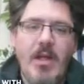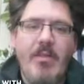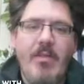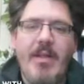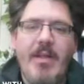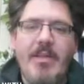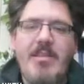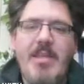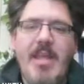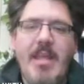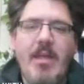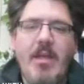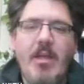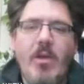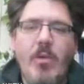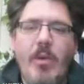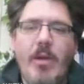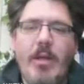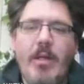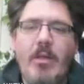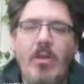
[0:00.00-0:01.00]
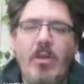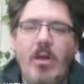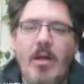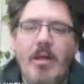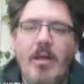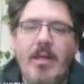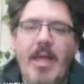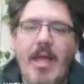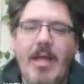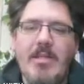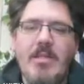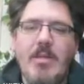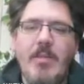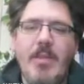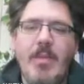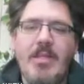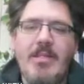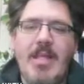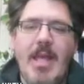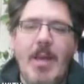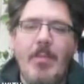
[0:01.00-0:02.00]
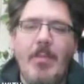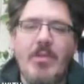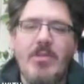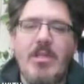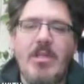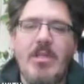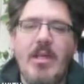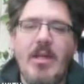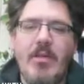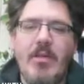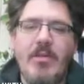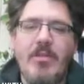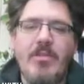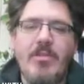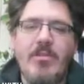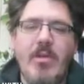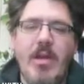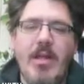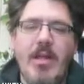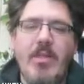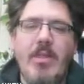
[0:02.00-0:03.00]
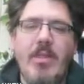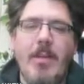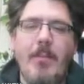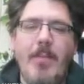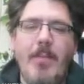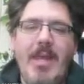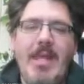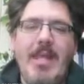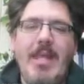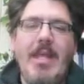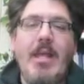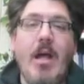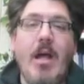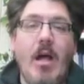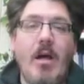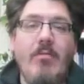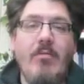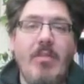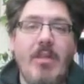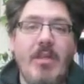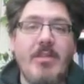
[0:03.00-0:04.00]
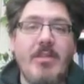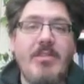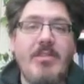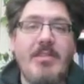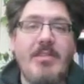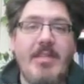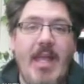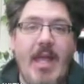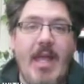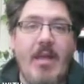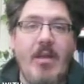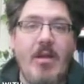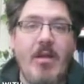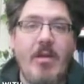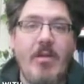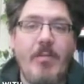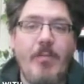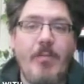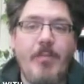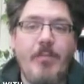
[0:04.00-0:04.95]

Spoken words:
Let's take a quick look at some examples to illustrate the meaning of this standard.